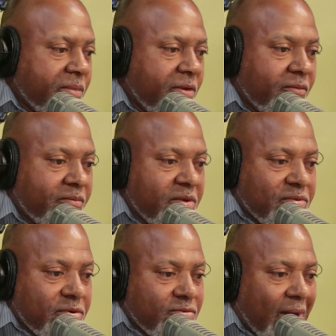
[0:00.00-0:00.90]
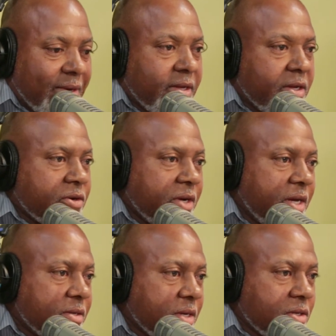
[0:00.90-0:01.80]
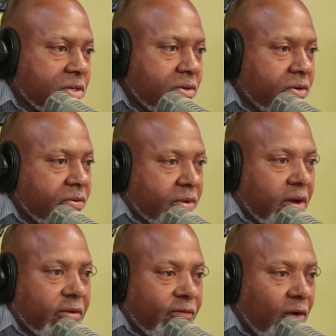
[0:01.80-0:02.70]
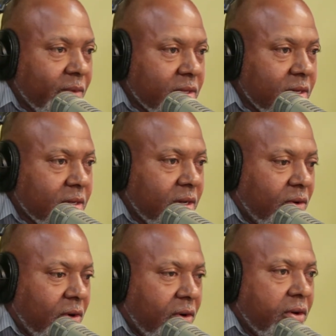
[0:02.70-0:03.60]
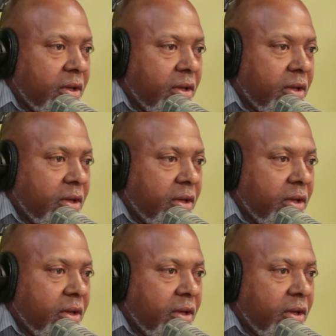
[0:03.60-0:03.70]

even people riding the trains, and so conformity to law.